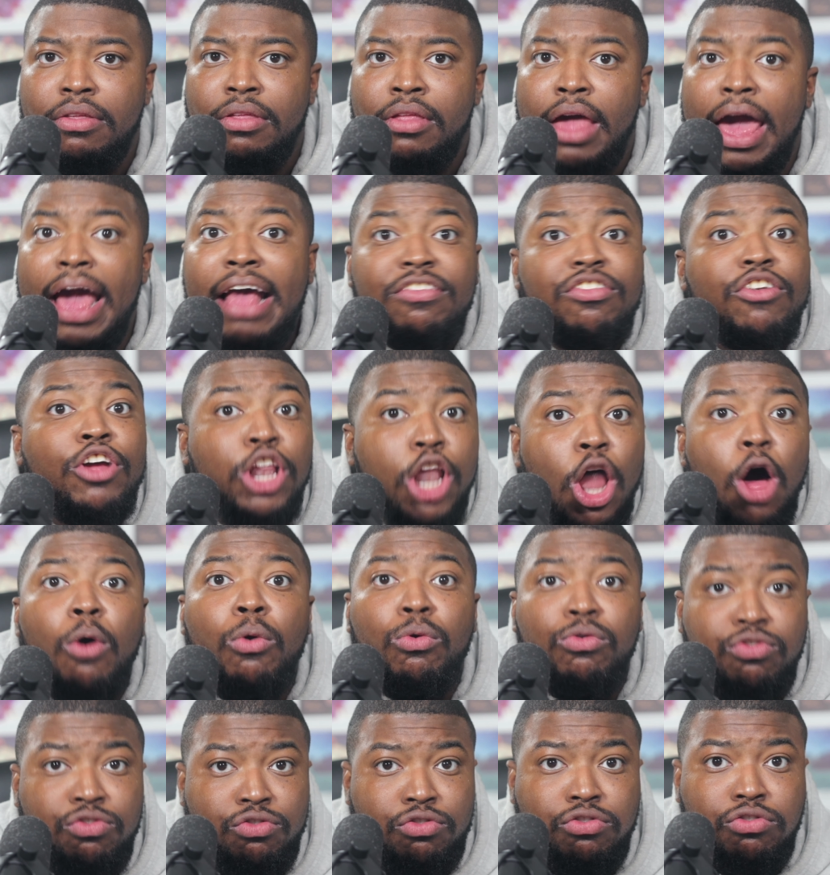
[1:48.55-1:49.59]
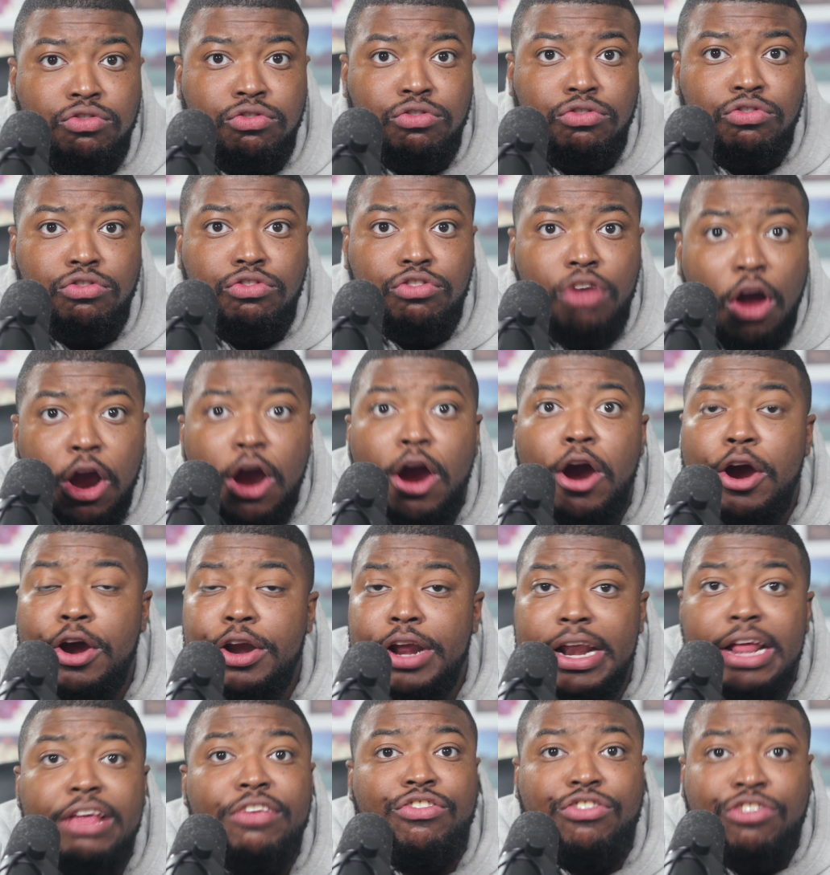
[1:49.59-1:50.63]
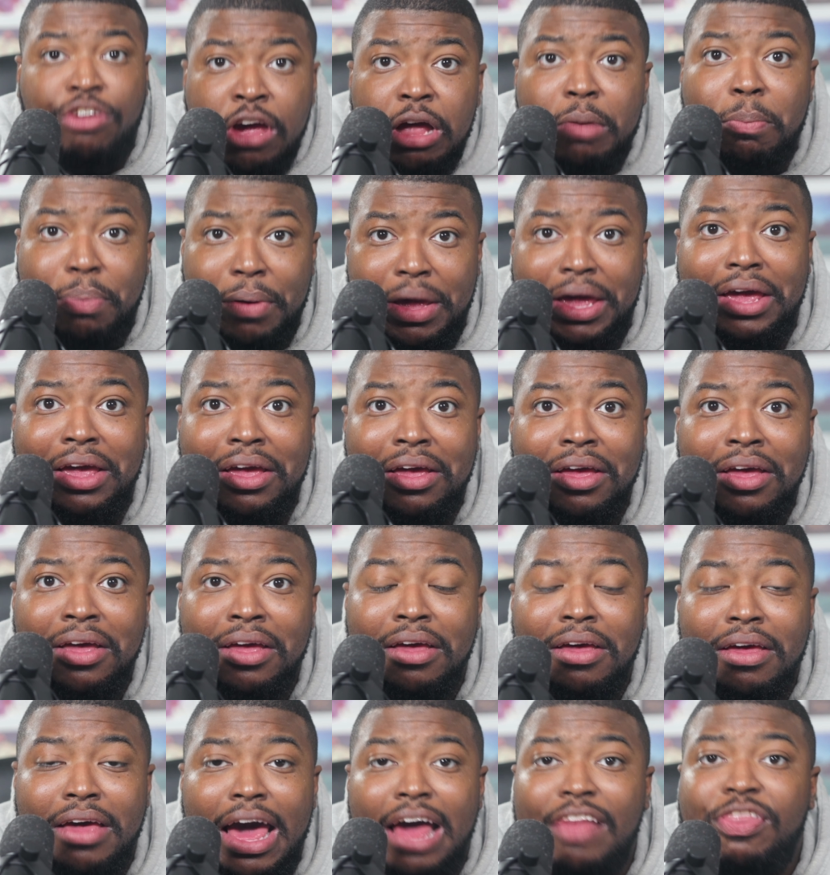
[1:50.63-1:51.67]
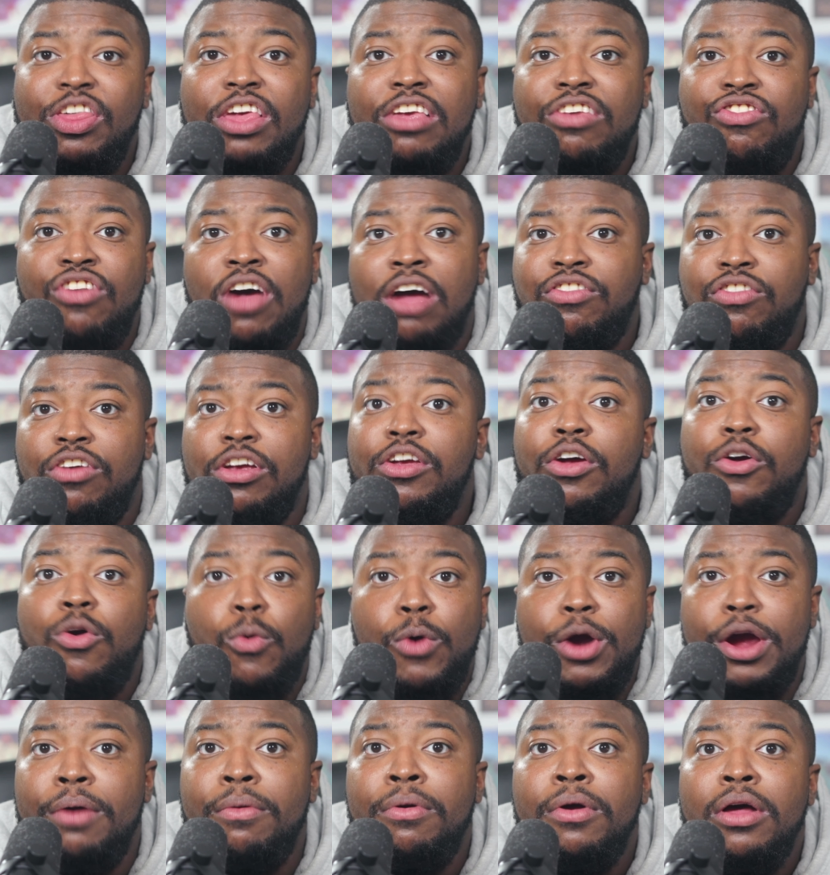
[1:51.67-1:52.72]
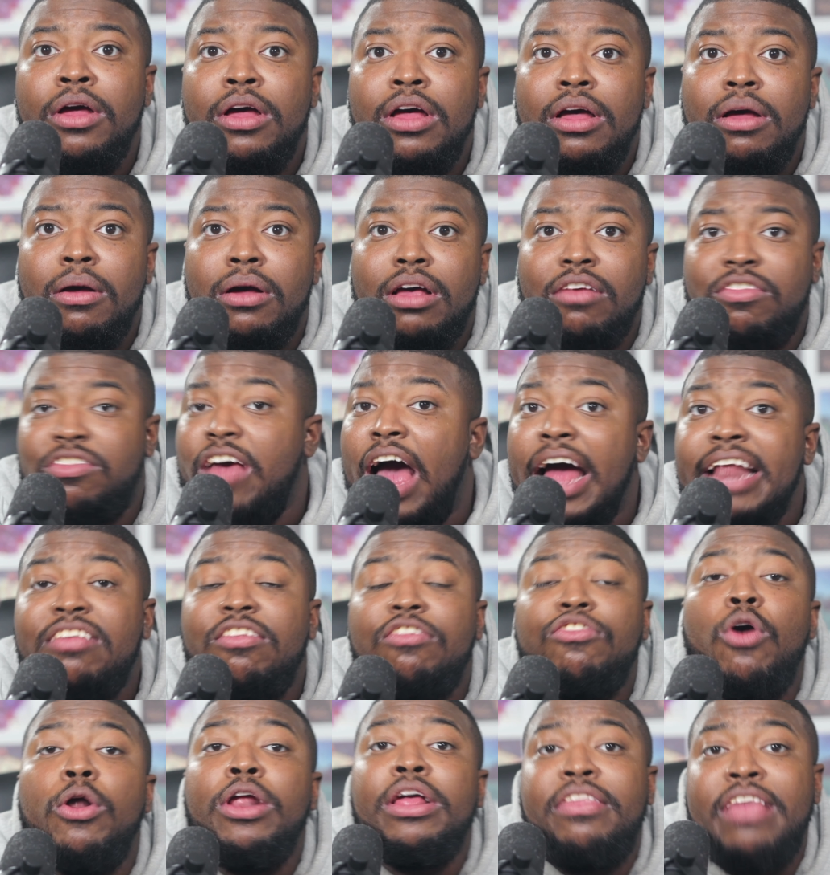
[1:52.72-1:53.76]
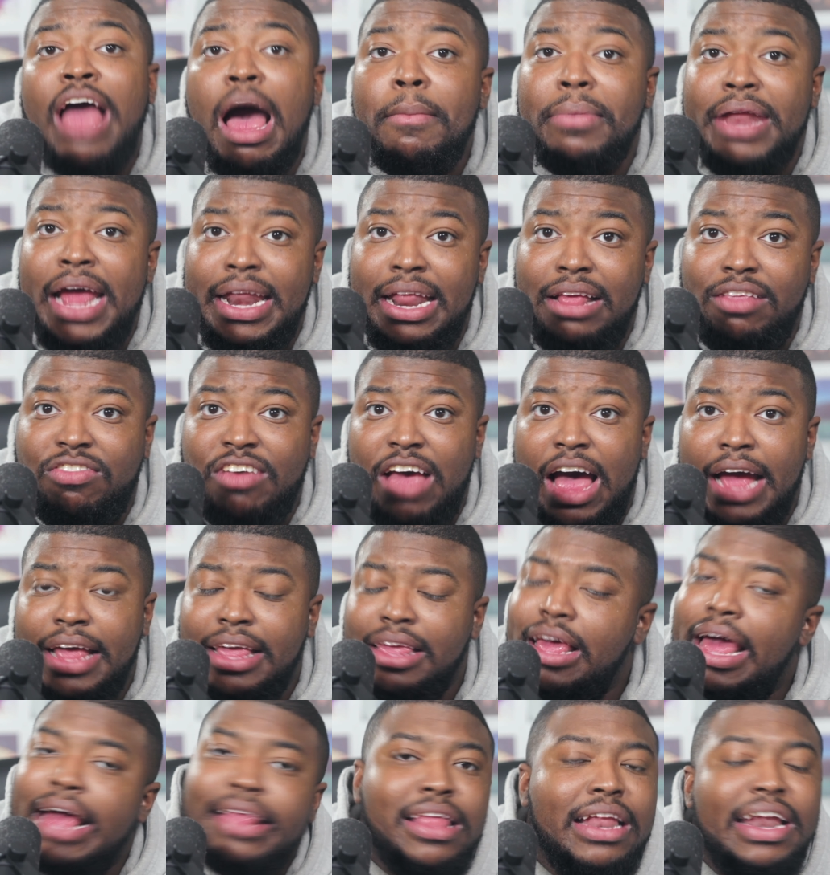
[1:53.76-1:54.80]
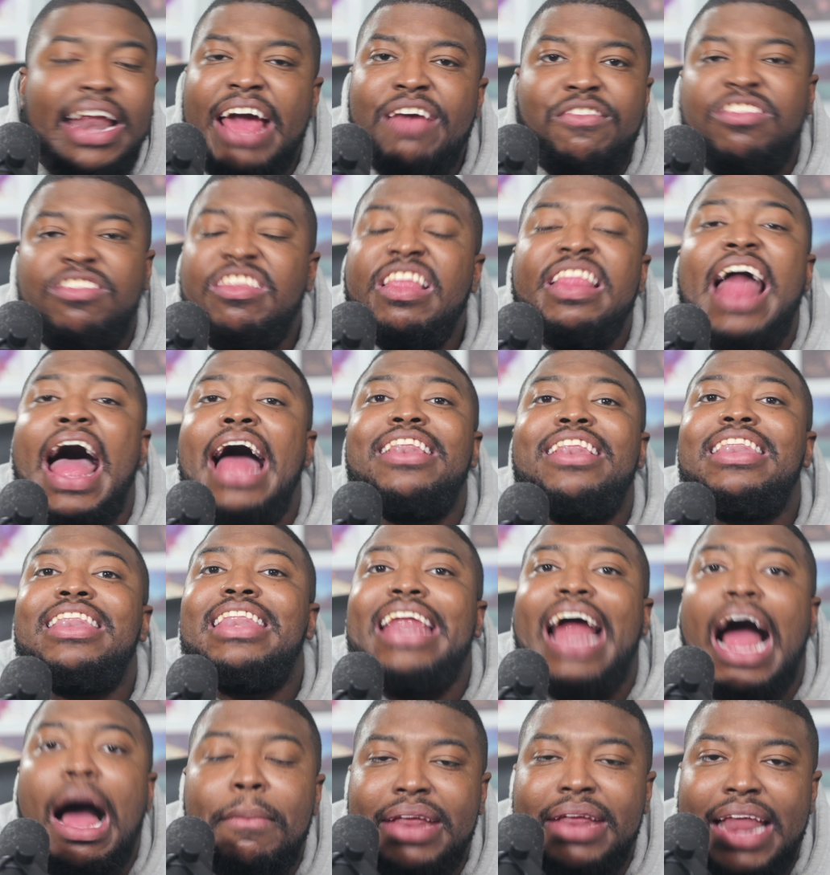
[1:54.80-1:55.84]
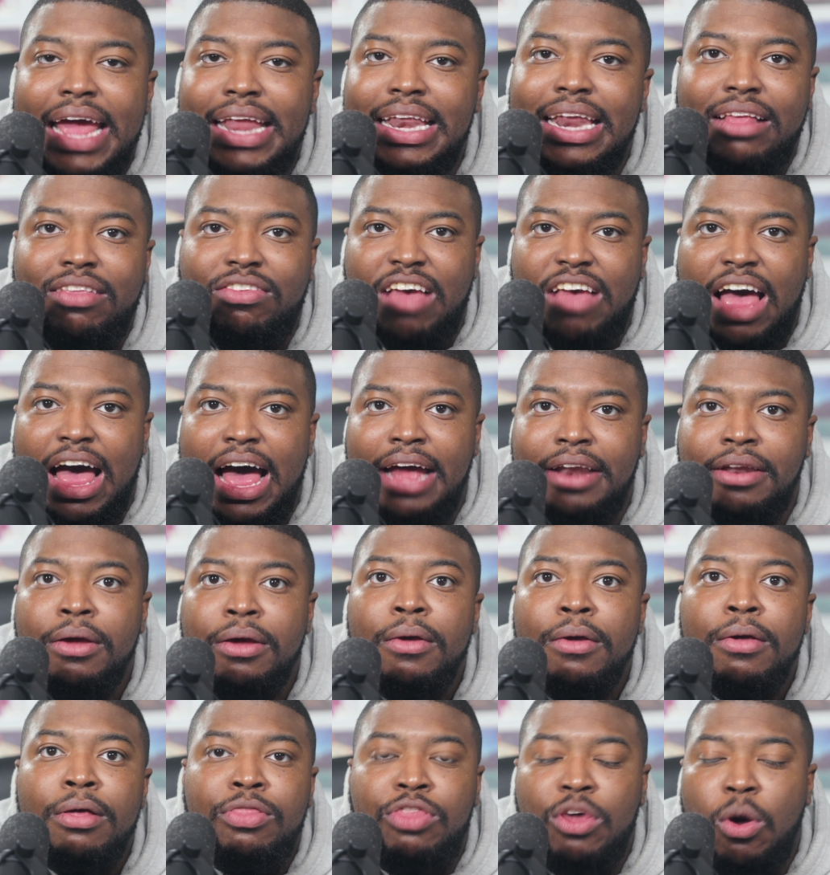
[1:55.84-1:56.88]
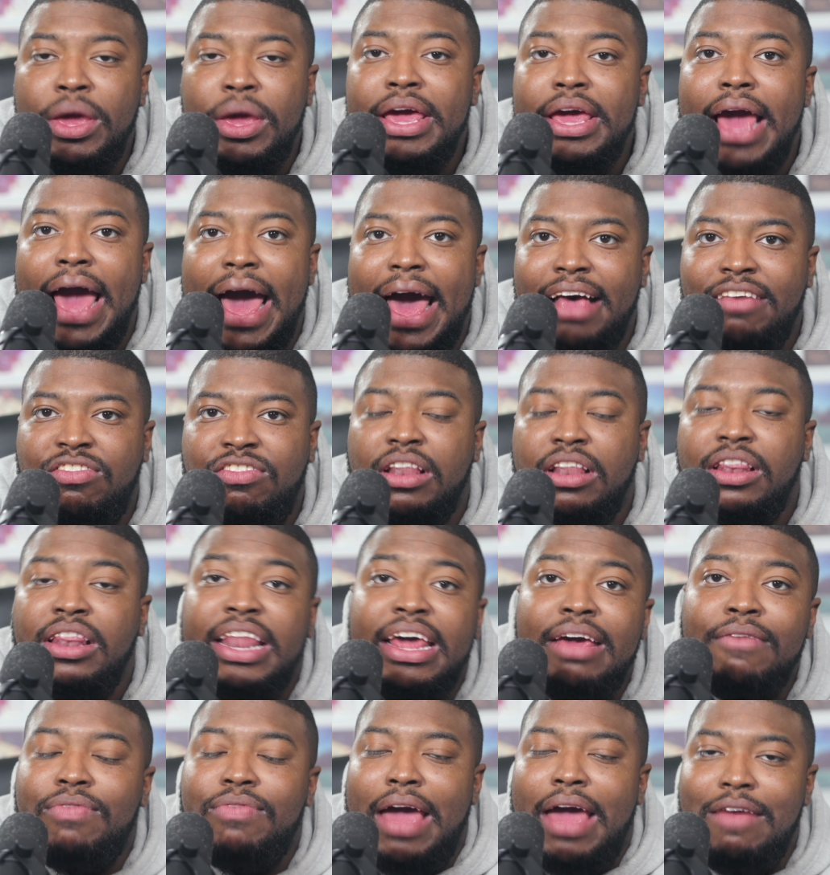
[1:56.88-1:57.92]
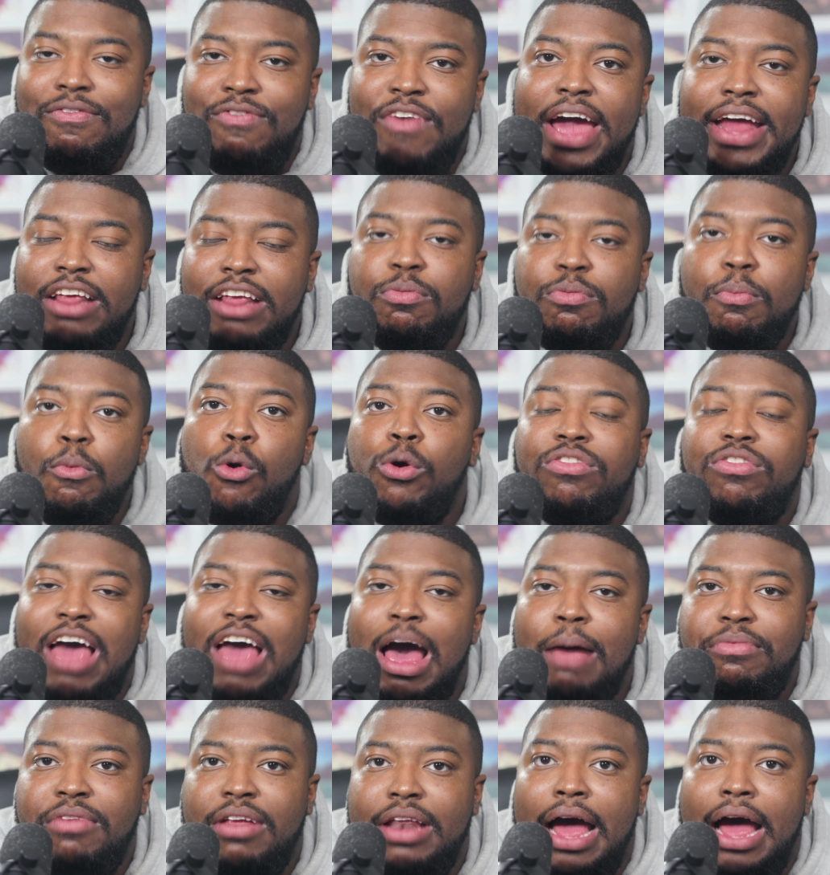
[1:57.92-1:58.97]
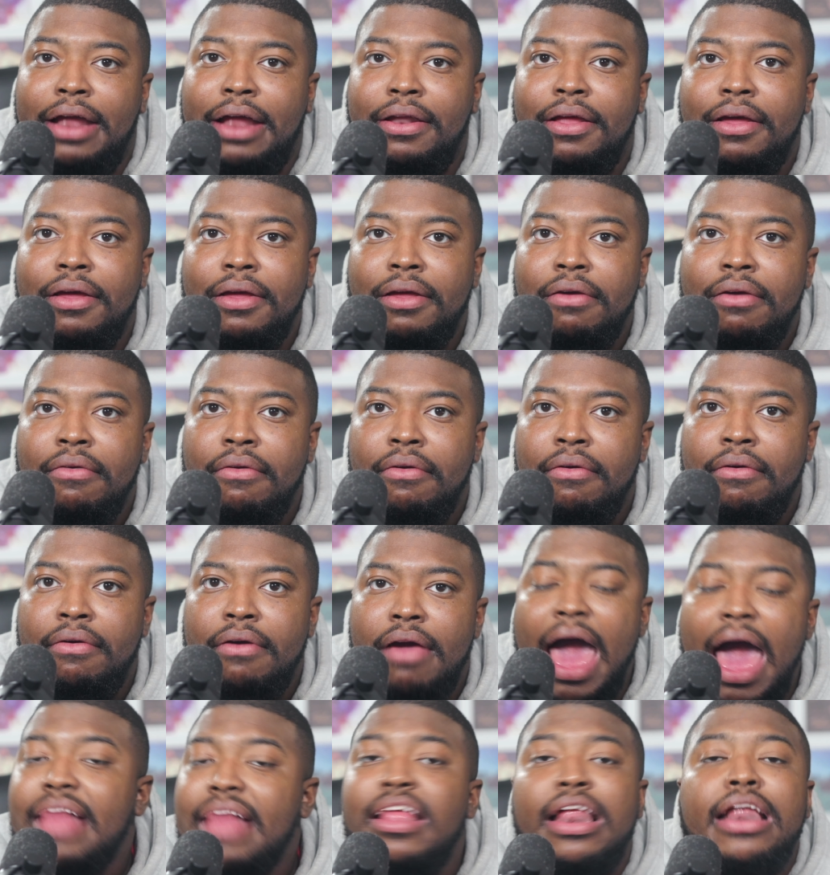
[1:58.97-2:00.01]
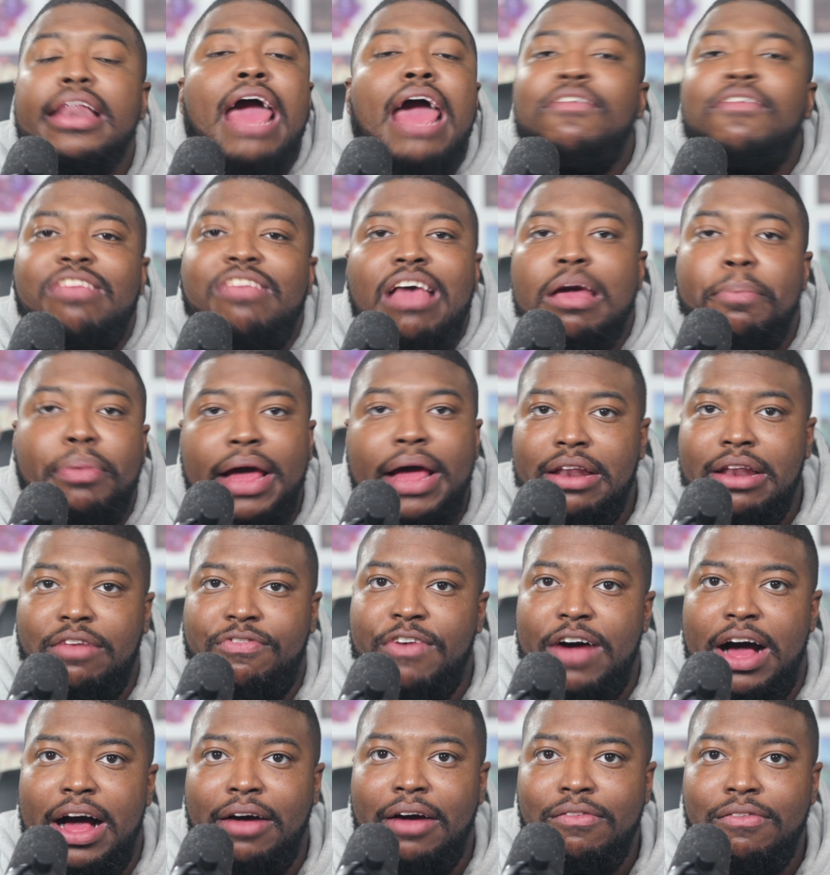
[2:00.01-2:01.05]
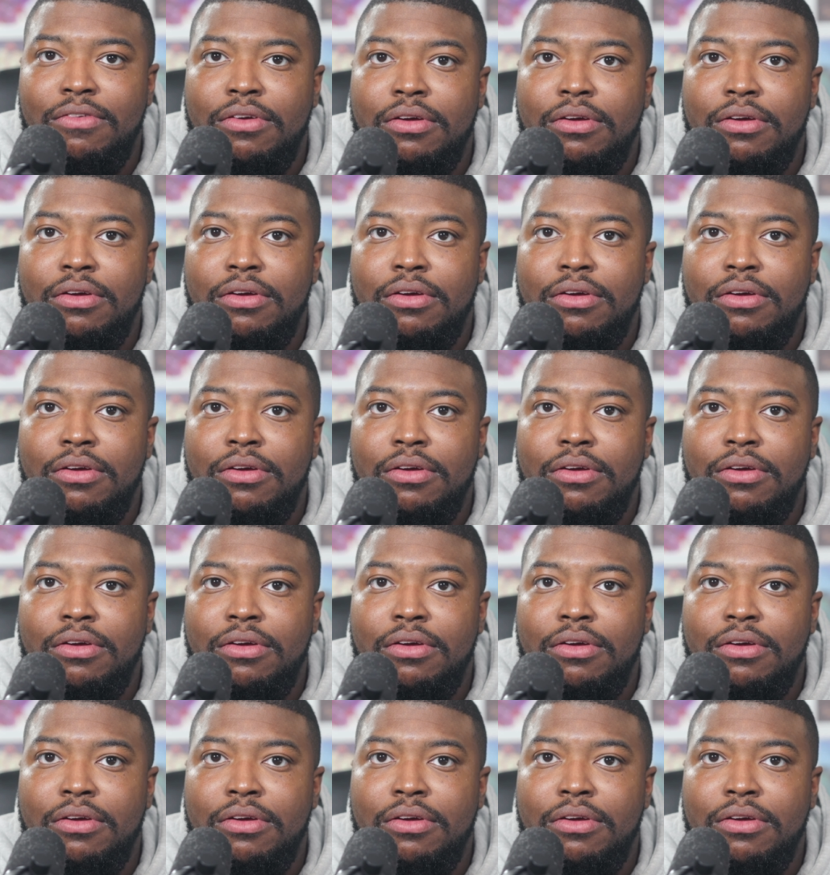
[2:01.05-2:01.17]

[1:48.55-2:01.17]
It's closer than it should be at this juncture in your career because Giannis is going to dominate inside. Anthony Davis is not dominating inside, though he has the length advantage more times than not. Anthony Davis ain't playing the five.